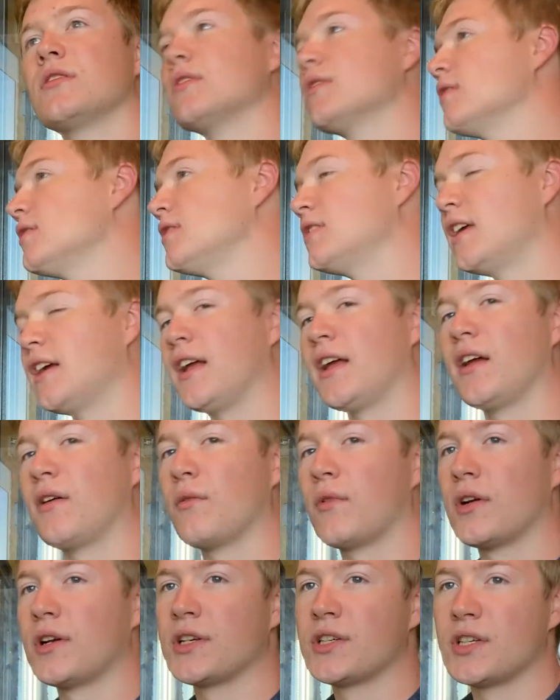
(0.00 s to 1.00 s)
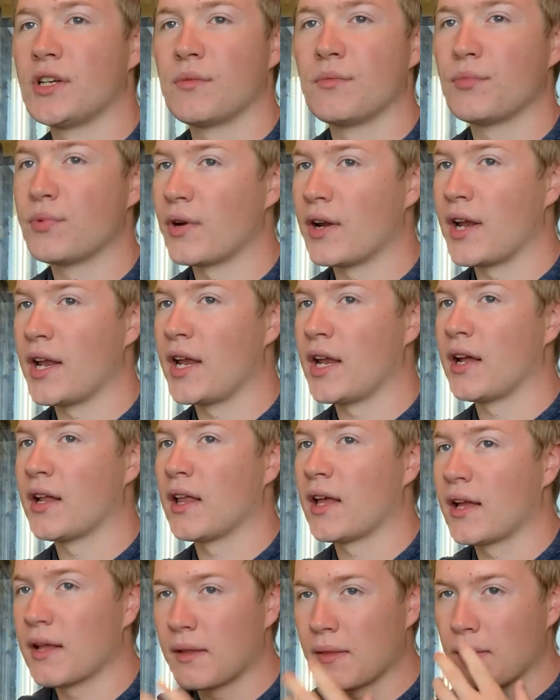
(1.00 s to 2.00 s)
singing, worship, praying.
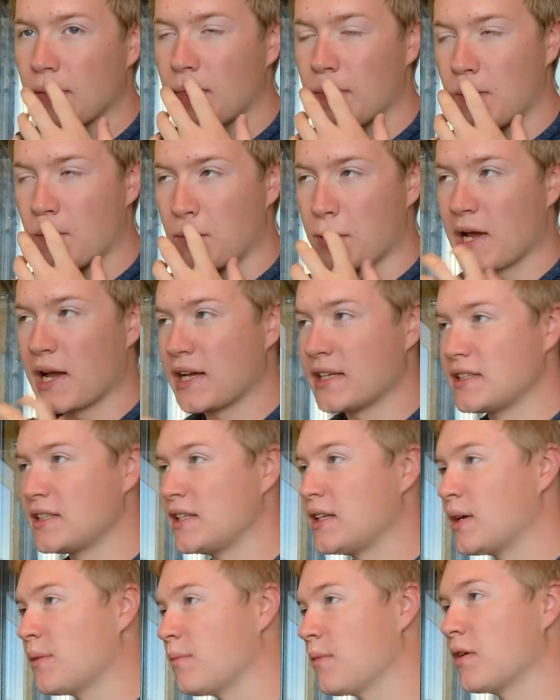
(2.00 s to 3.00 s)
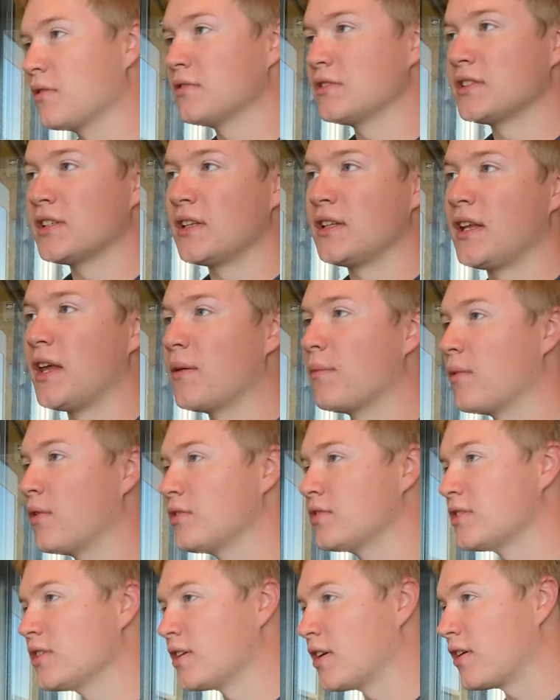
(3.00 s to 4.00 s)
The way I see him most and get
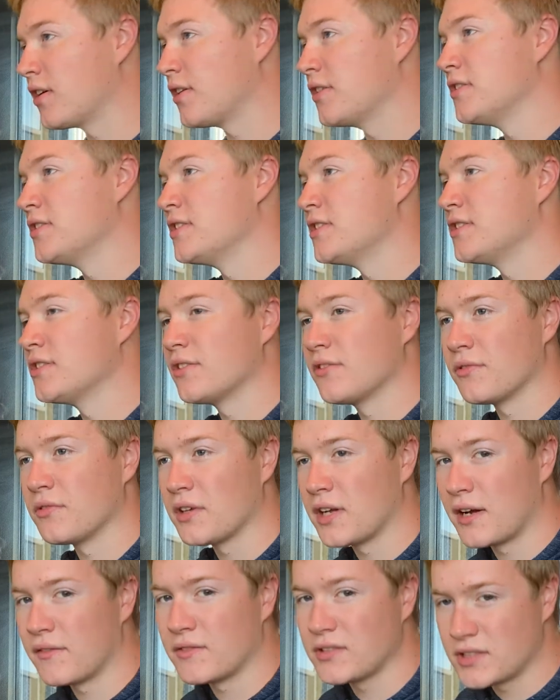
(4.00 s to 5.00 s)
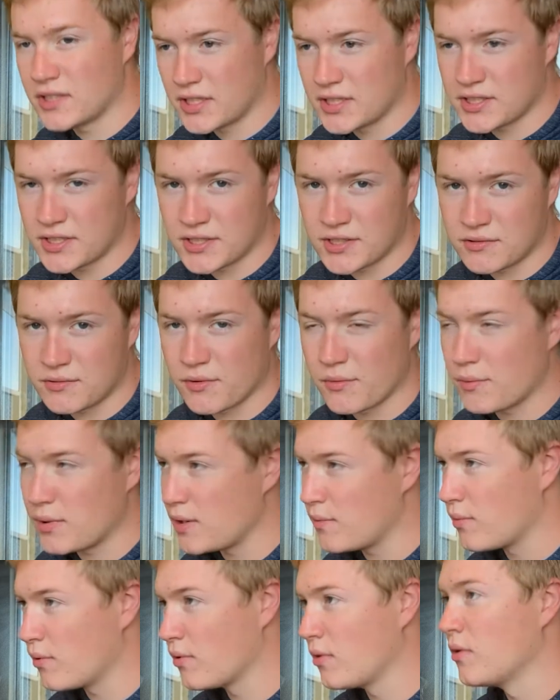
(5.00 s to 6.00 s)
most encouraged is through conversations with
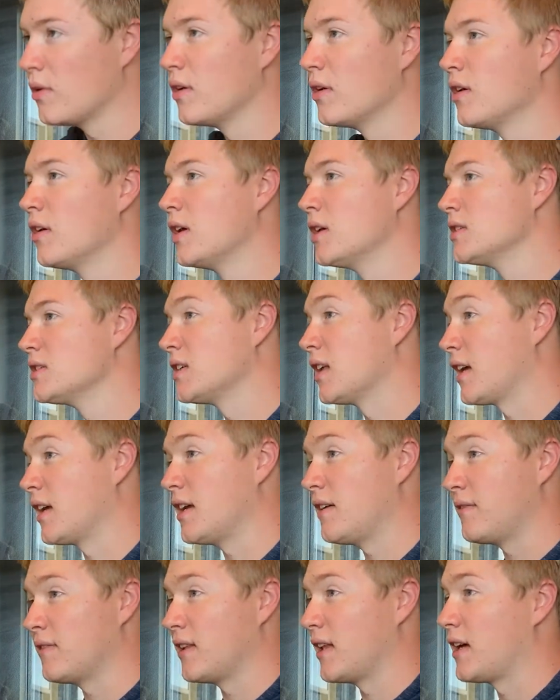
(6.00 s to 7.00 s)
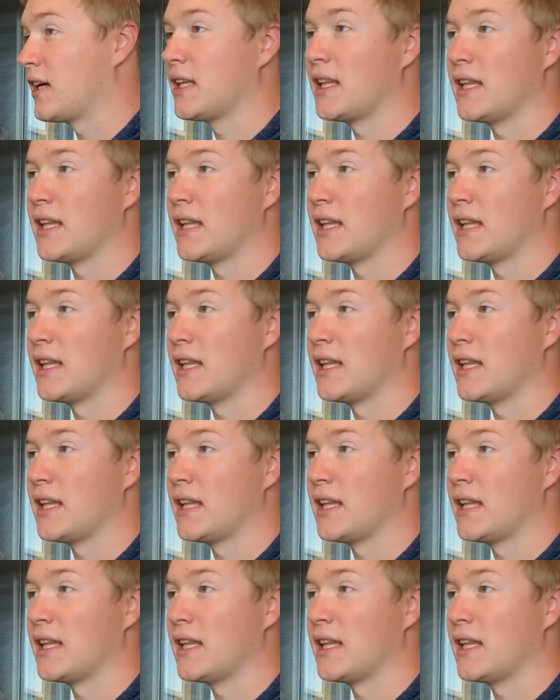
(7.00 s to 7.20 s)
people. So like even like